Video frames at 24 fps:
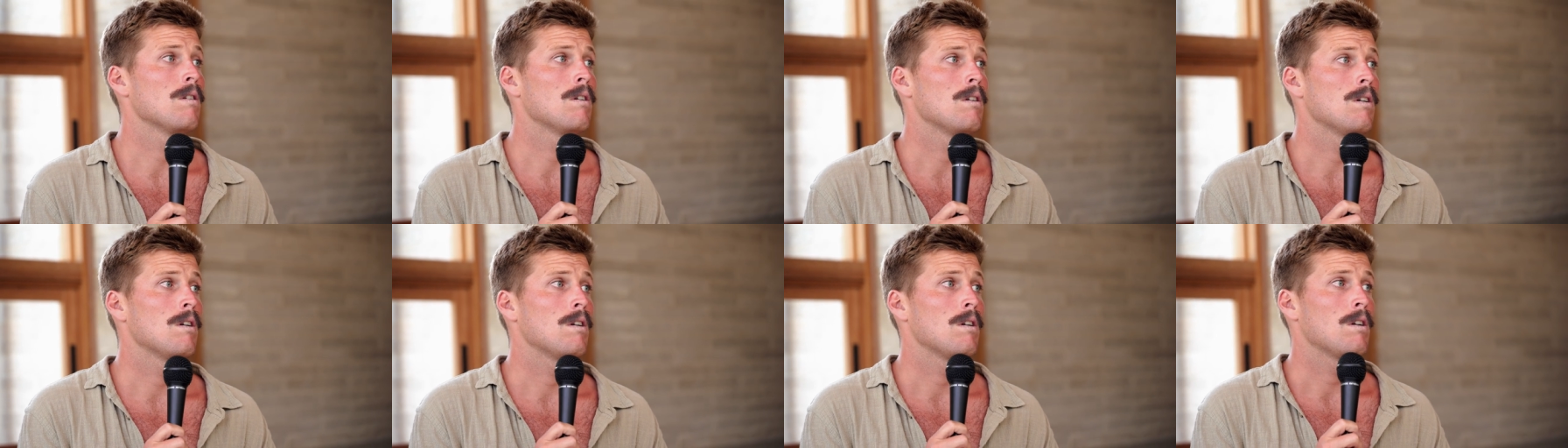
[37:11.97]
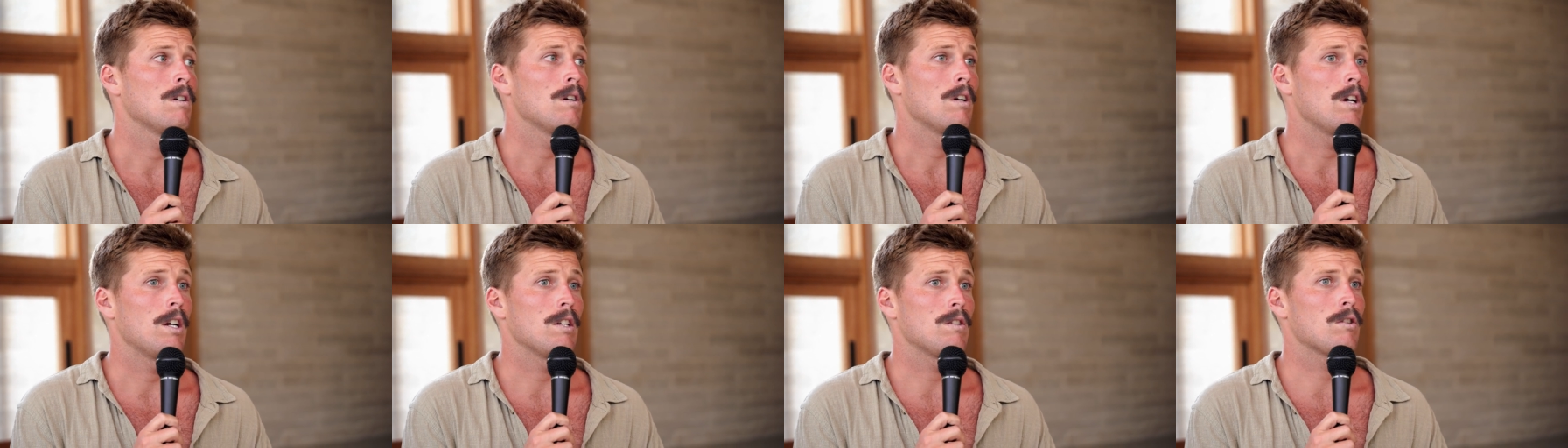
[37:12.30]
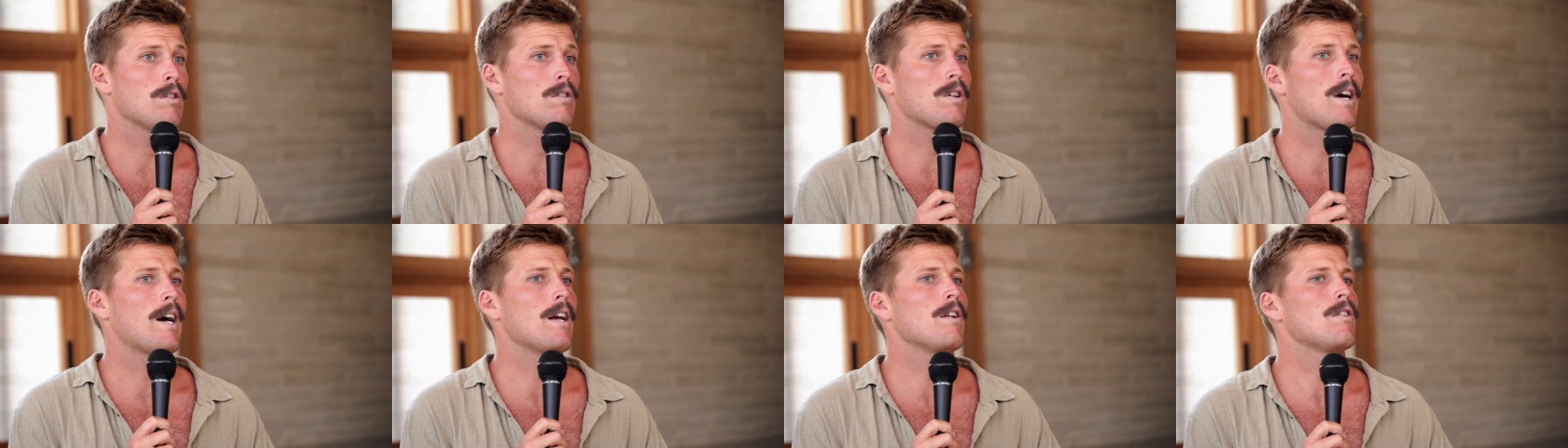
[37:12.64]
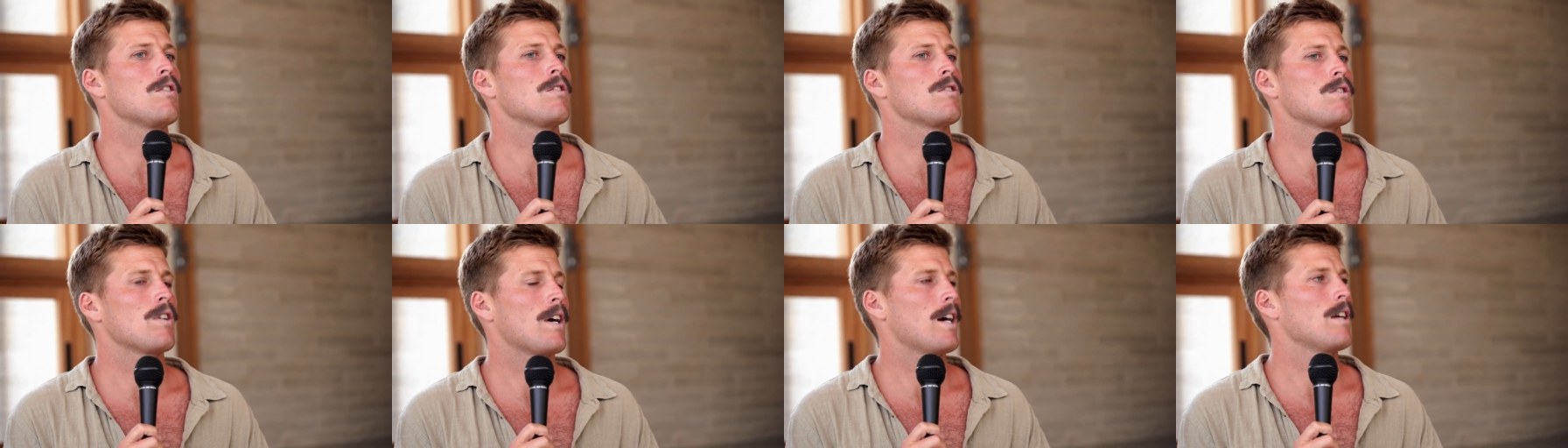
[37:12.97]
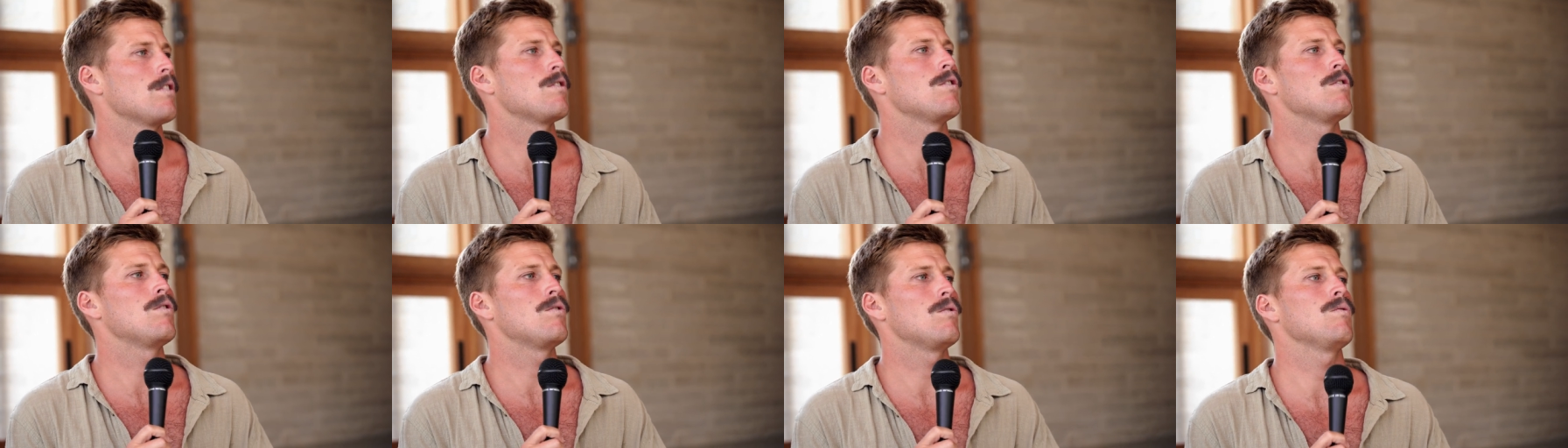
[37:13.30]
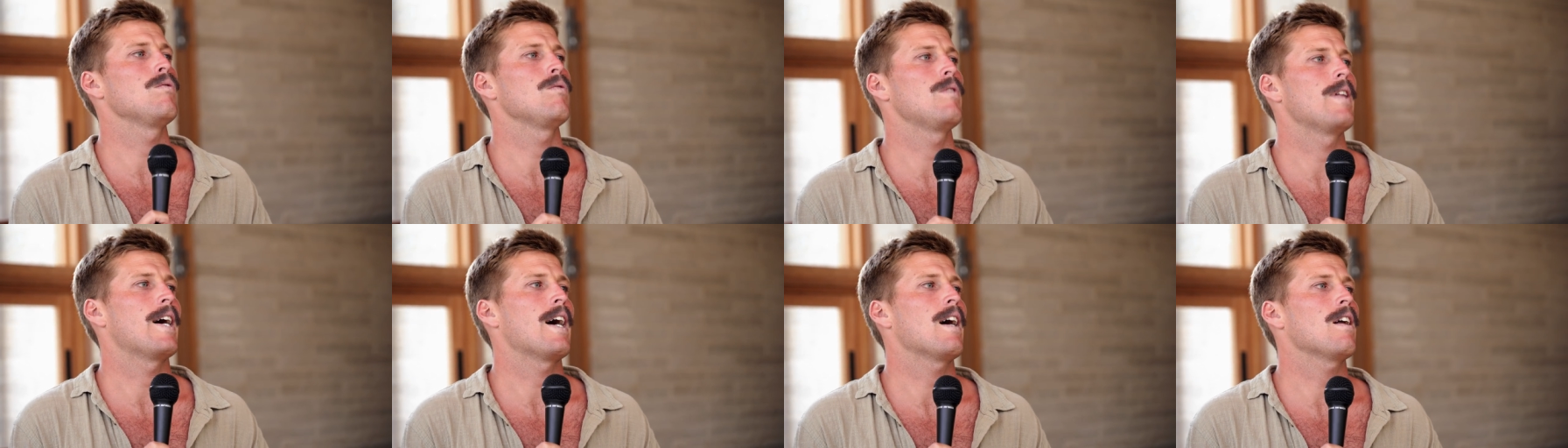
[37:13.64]
Yeah. It's because I decided to
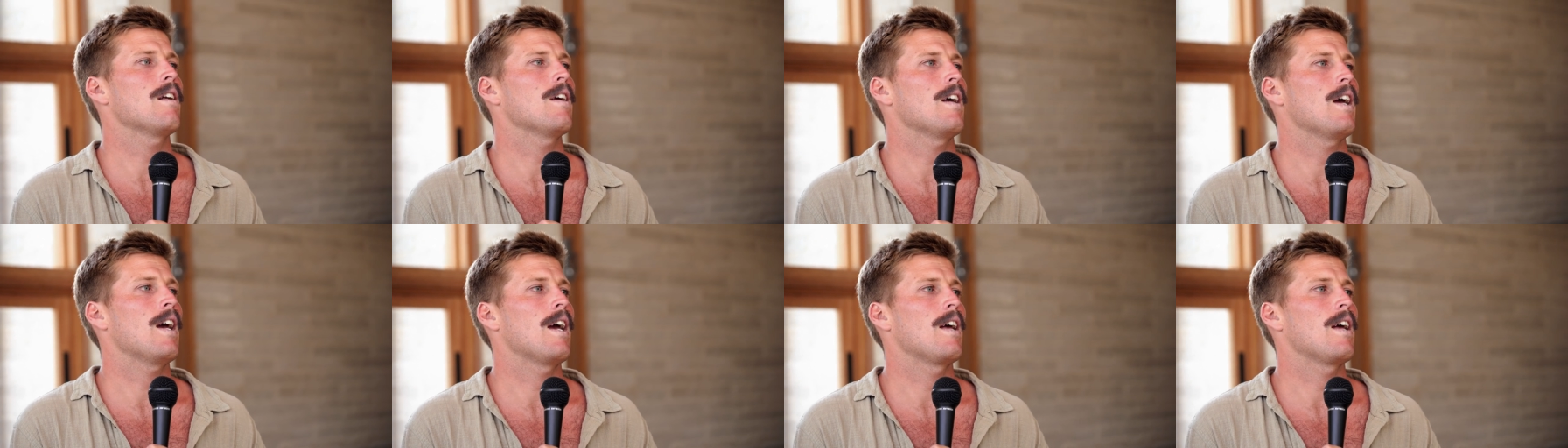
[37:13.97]
do that,